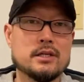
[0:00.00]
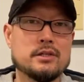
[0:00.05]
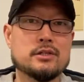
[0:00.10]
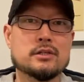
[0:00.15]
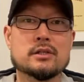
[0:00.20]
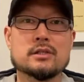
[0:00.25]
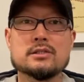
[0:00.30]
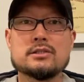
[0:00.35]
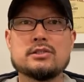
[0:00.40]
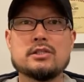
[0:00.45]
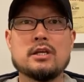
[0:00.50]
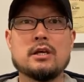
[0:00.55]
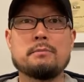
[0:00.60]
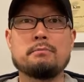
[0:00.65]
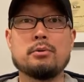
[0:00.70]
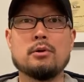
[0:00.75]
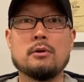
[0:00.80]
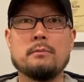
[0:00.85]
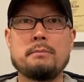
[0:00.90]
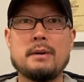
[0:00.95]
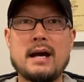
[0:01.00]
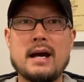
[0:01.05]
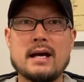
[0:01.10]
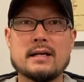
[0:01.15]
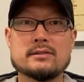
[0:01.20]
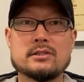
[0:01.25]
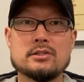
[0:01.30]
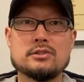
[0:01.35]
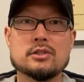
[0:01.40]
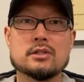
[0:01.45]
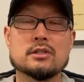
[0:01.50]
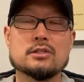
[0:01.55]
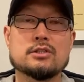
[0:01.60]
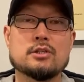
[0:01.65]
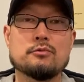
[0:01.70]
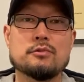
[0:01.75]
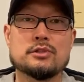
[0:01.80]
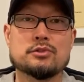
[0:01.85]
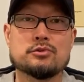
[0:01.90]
You're going to see it pull back, and you're going to see